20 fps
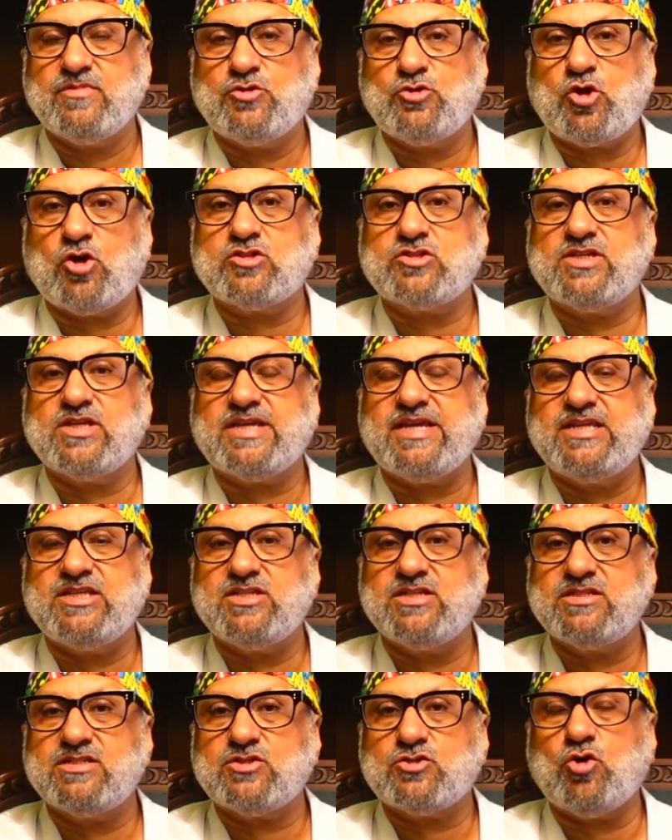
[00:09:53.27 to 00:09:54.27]
Toxic
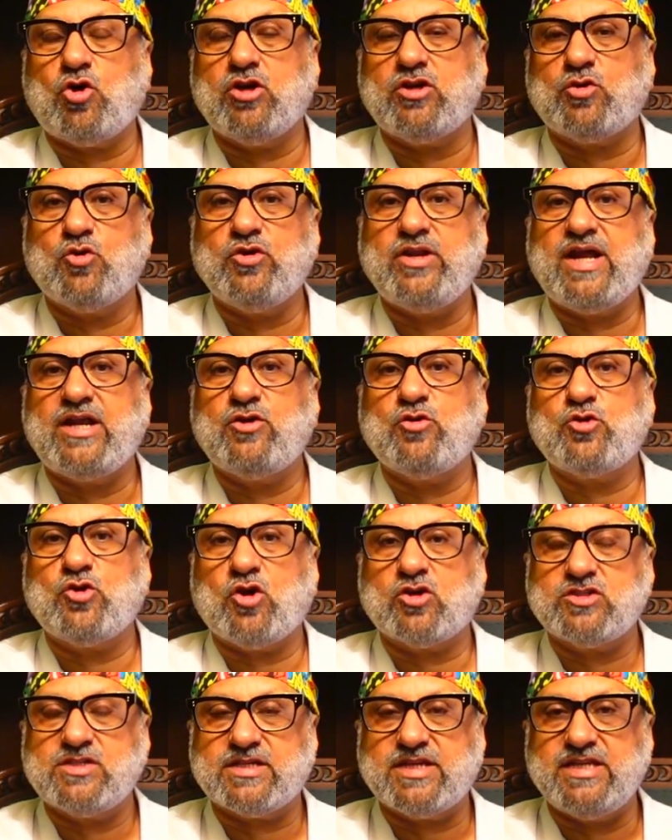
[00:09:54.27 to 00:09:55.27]
agents called
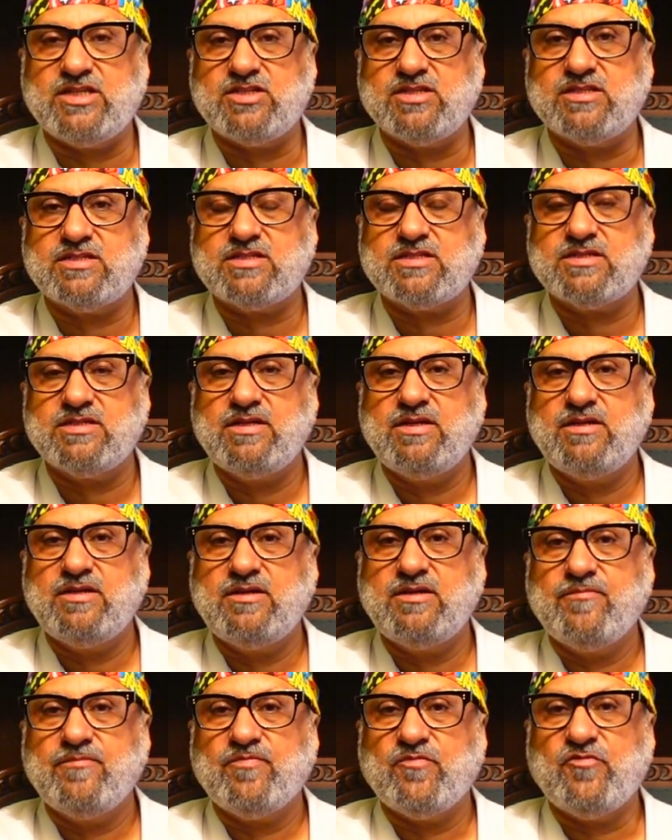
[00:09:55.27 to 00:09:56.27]
gonadotoxic agents,
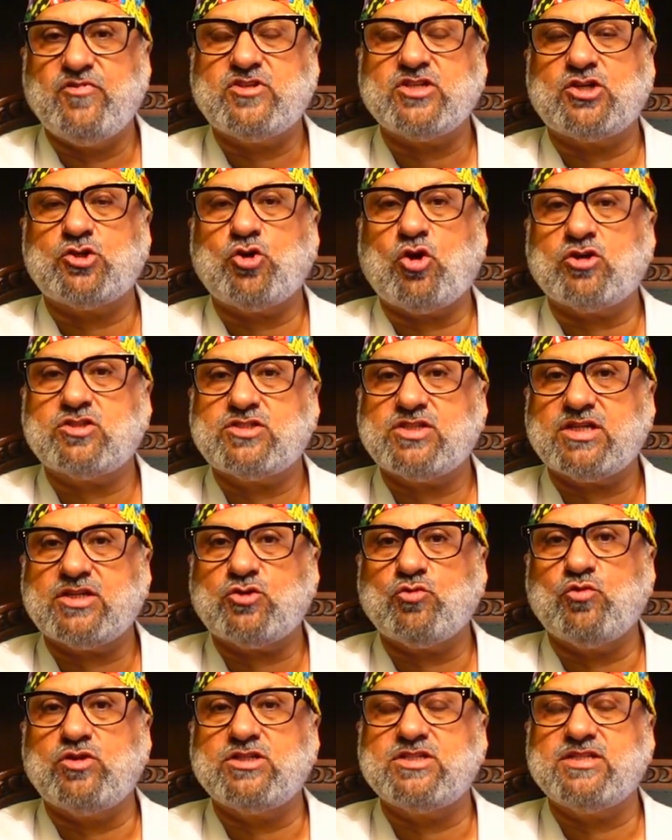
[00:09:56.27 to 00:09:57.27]
which are
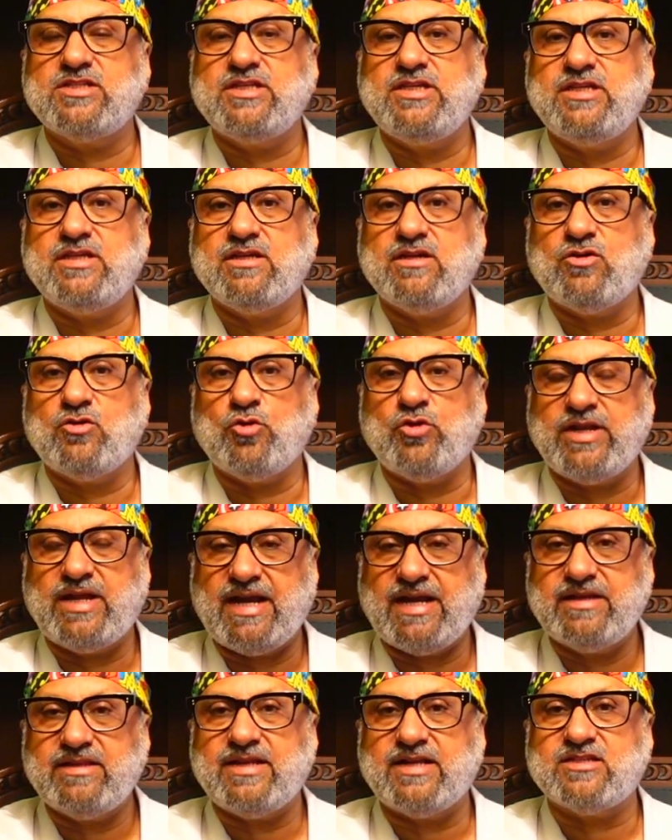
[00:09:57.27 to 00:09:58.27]
toxic towards the
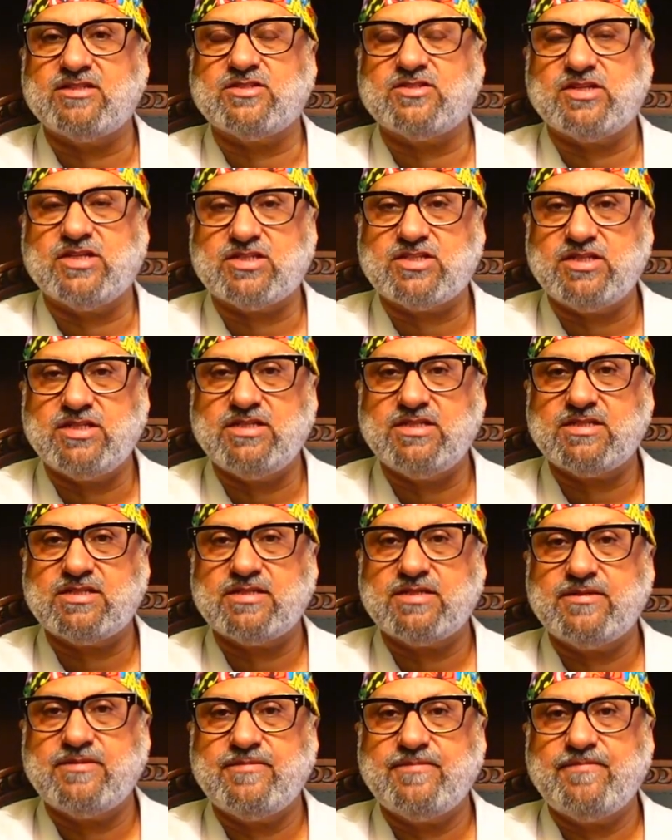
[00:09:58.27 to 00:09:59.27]
gonad, that is the
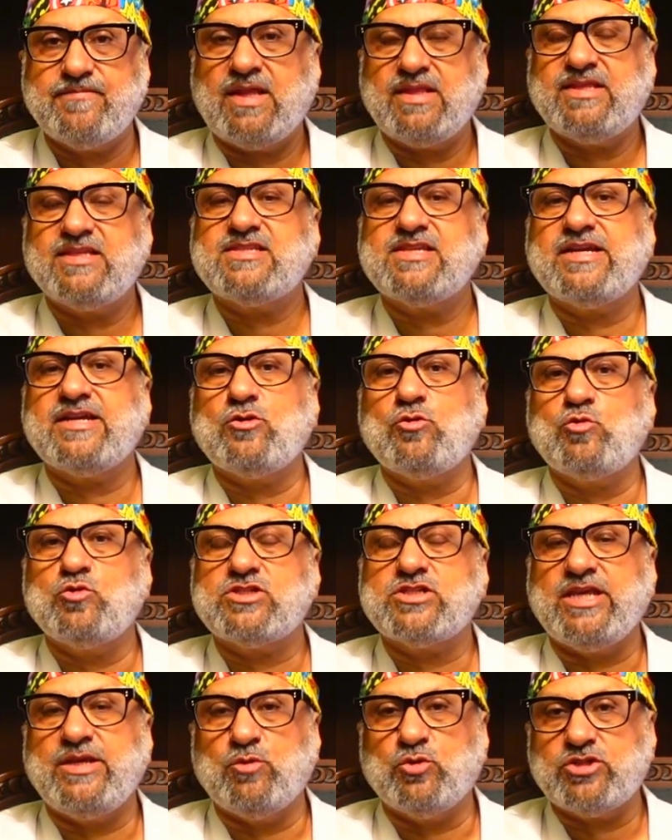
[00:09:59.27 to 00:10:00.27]
testes. And this
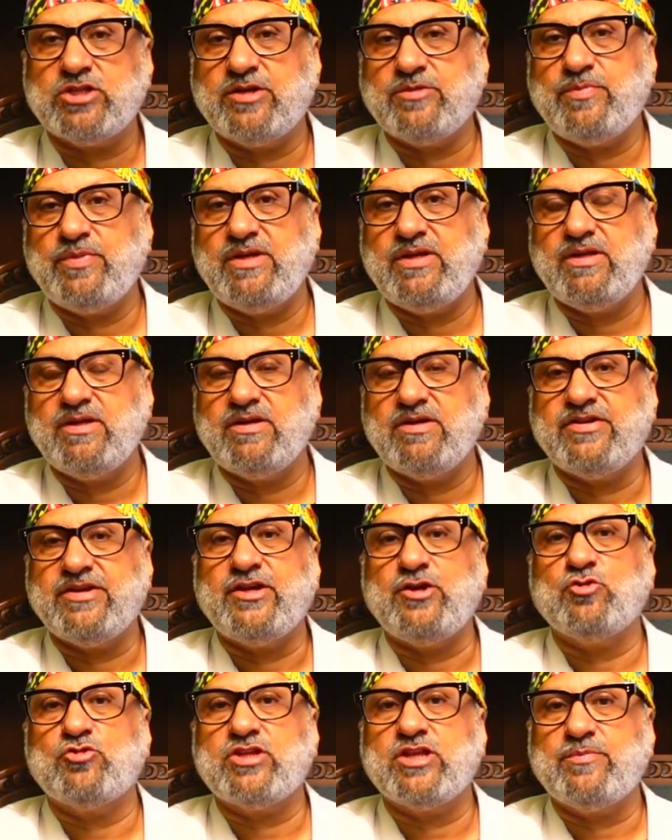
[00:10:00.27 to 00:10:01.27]
includes chemotherapy,
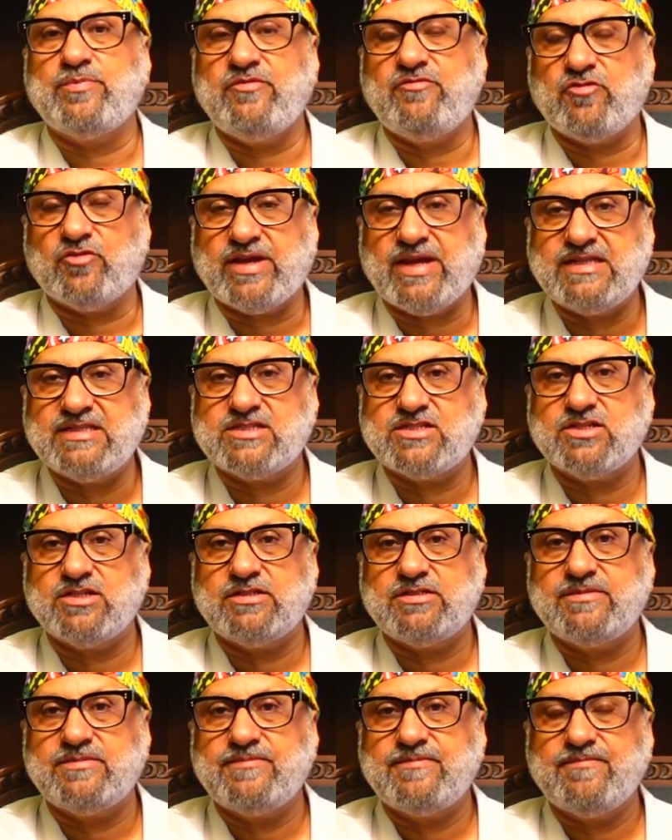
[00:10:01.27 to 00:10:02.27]
radiotherapy for
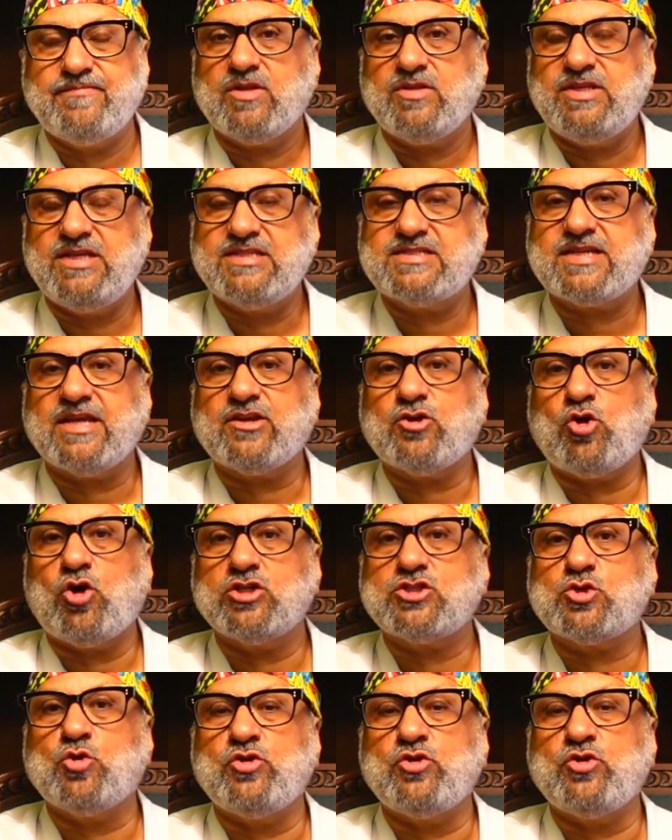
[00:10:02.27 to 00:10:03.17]
cancer. These can cause